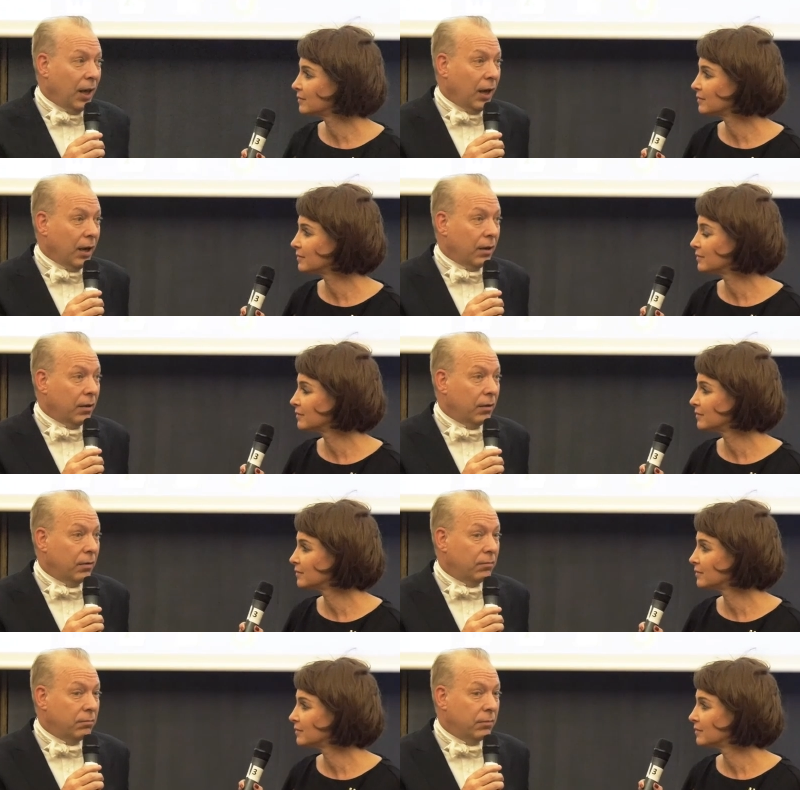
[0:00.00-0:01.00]
Speaker 1: like
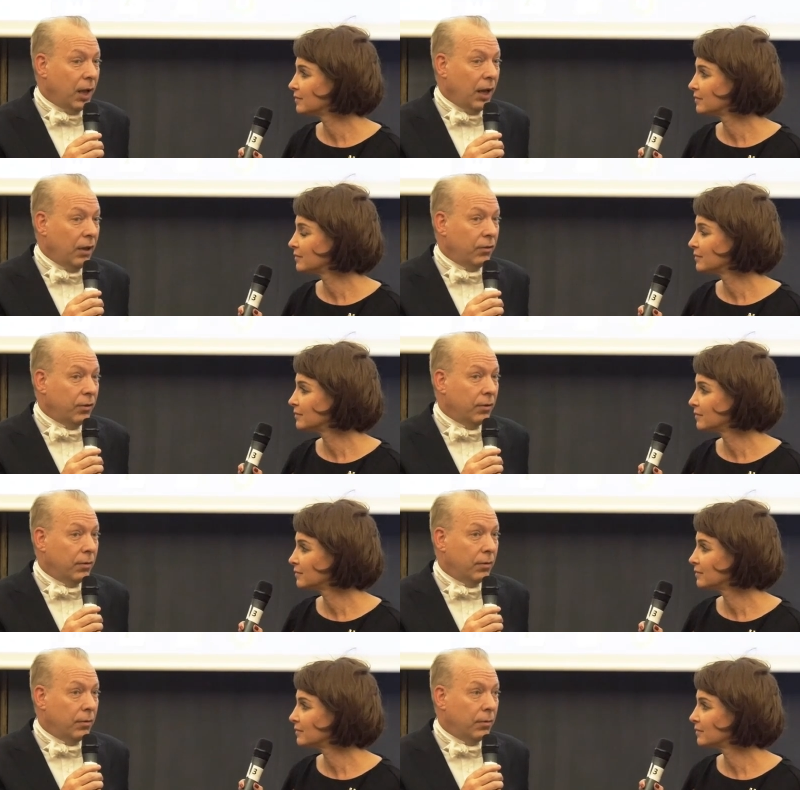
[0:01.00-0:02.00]
eight
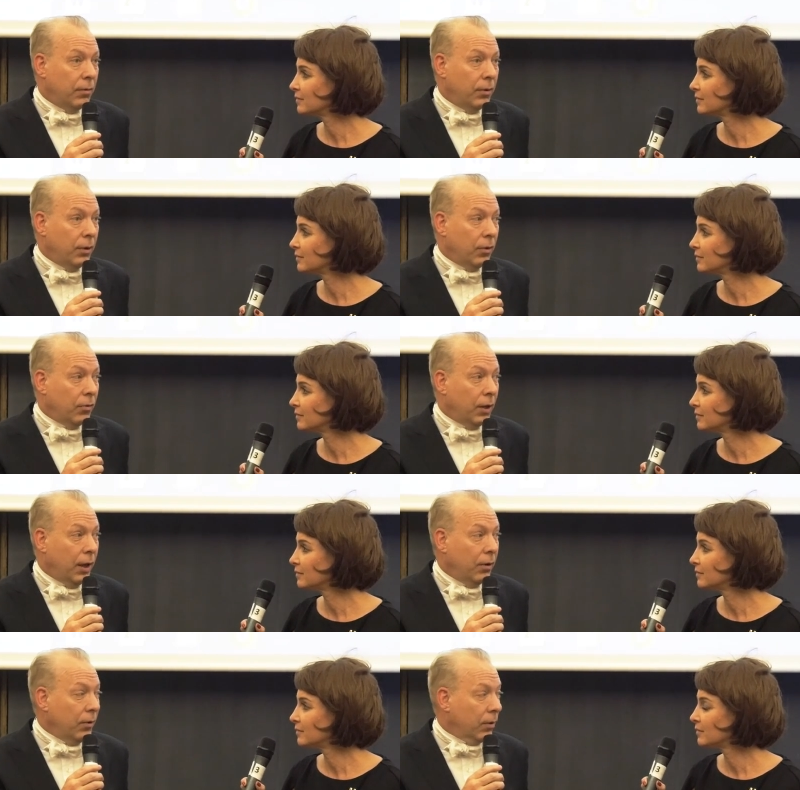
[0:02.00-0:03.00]
years
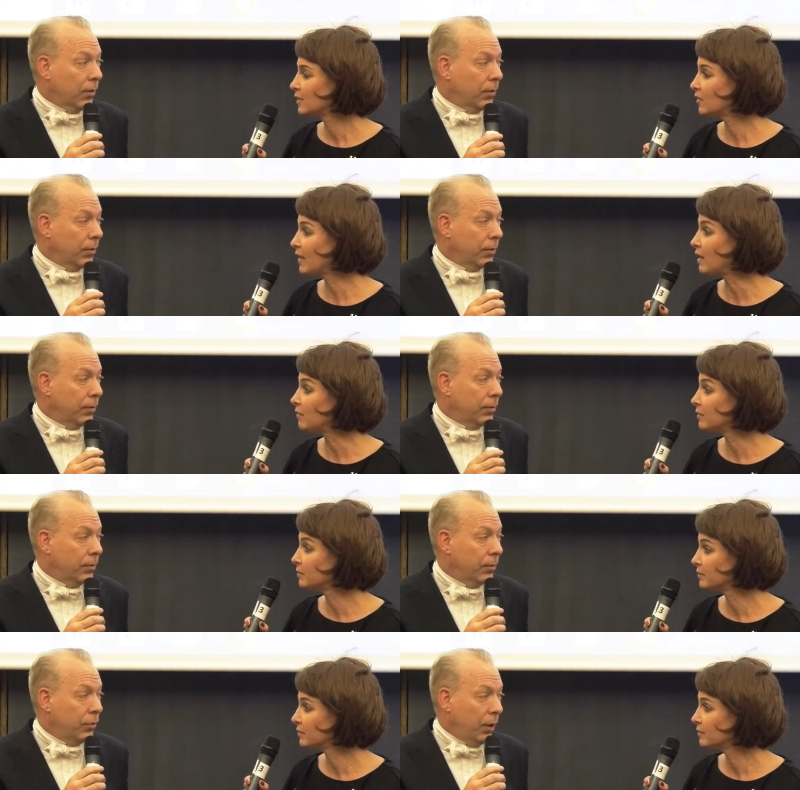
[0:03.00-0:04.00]
later. Twelve.
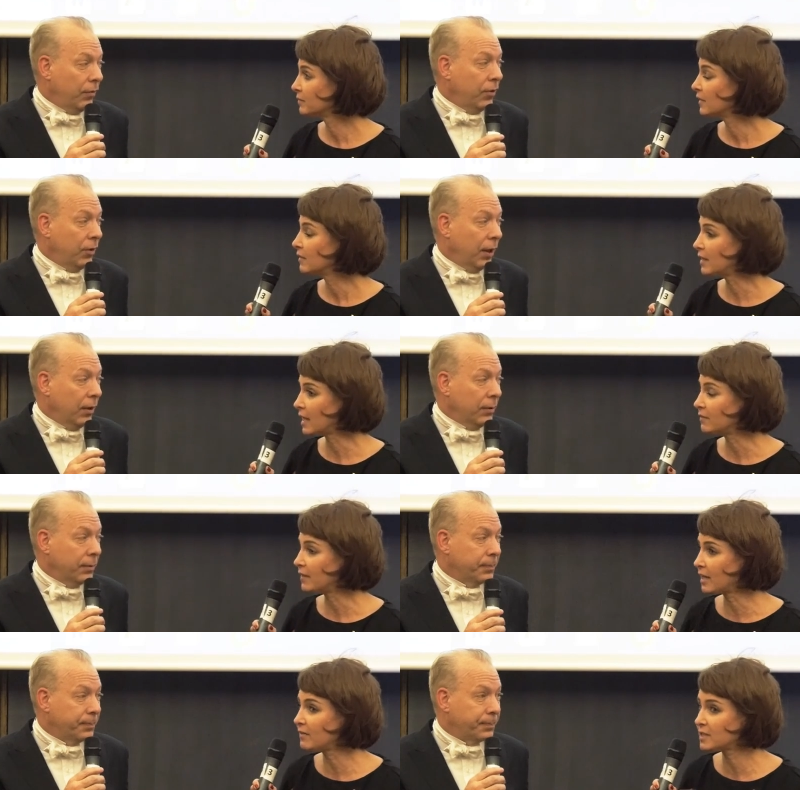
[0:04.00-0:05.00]
Twelve years later.
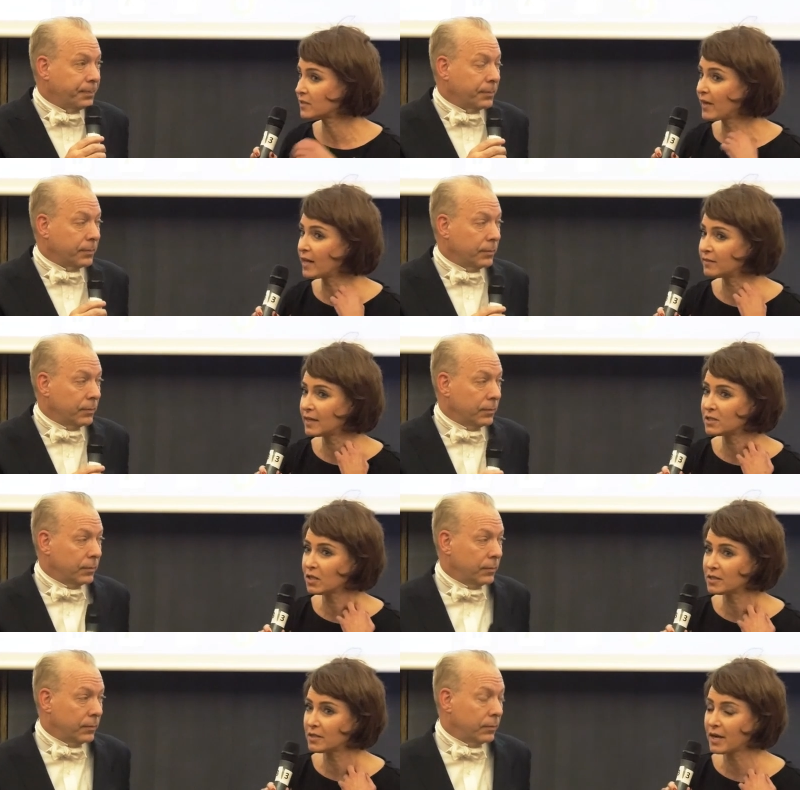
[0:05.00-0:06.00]
When
Speaker 2: I, when I was 12, I
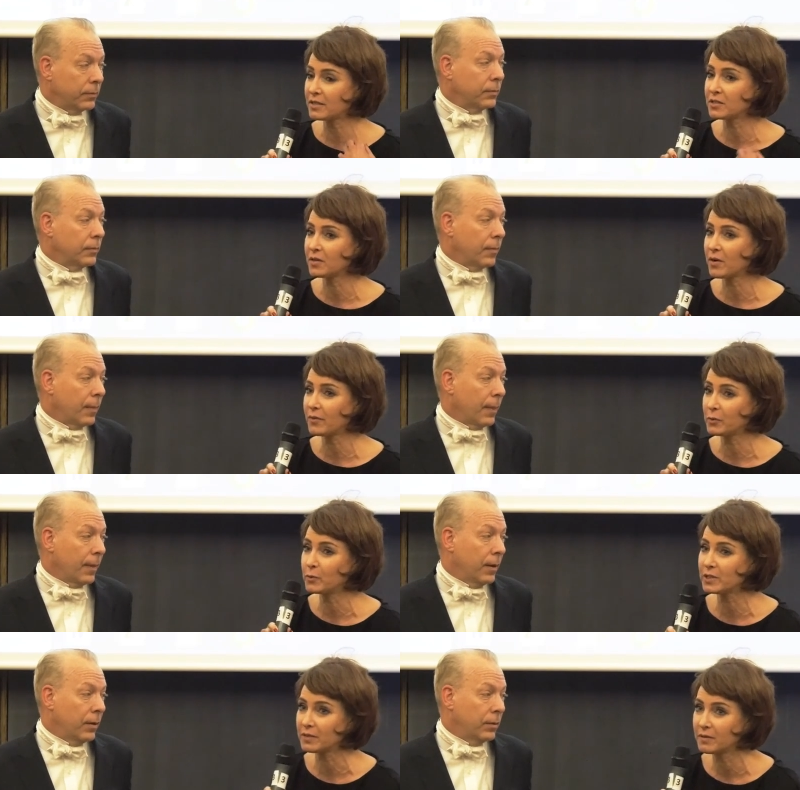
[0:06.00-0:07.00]
saw the Russian
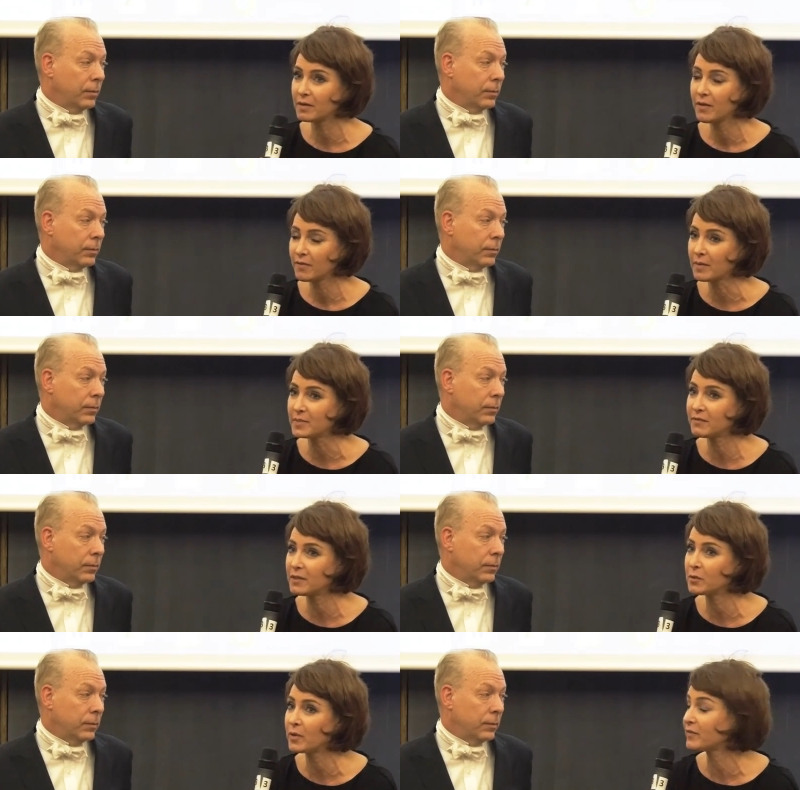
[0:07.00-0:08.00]
Revolution from the
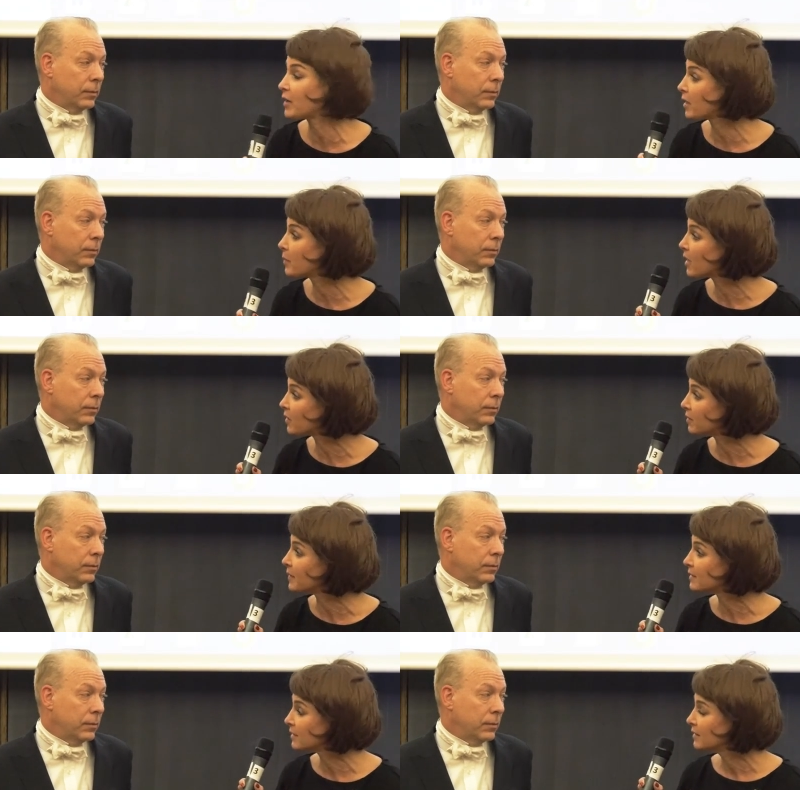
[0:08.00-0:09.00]
window of our
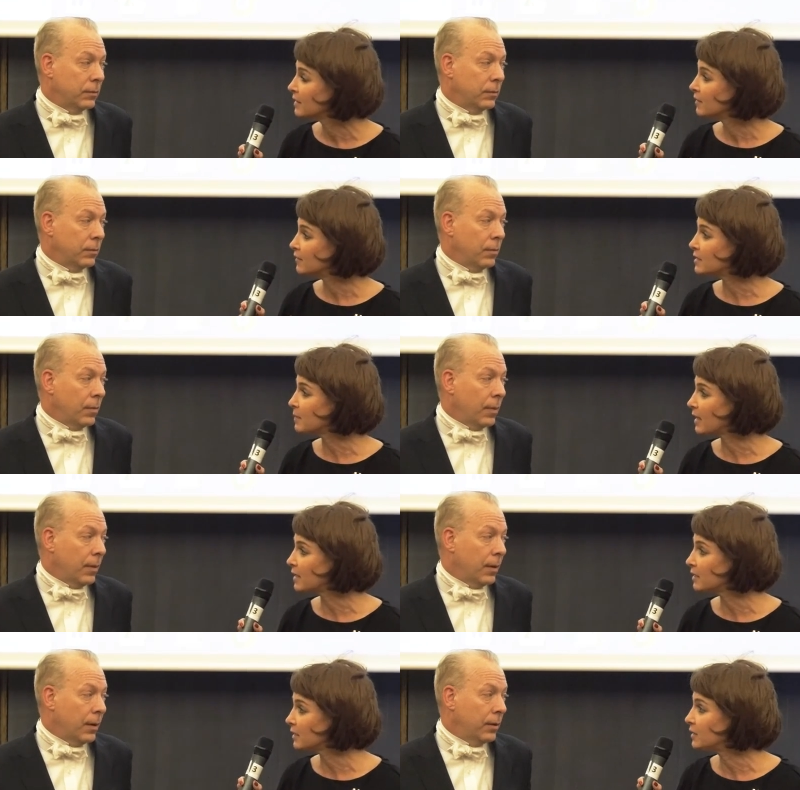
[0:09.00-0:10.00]
apartment with
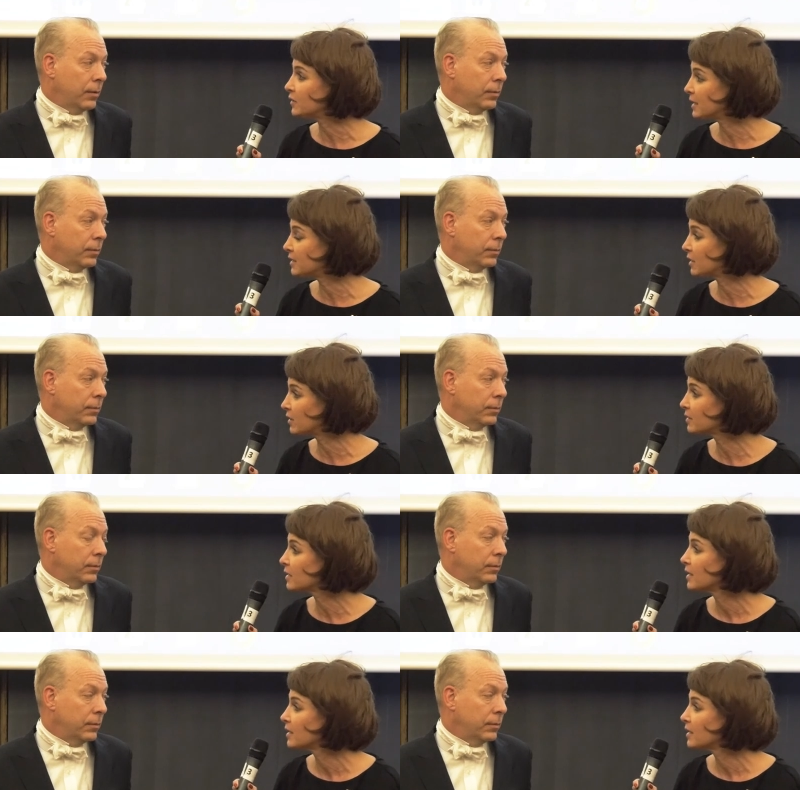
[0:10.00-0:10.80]
my little sisters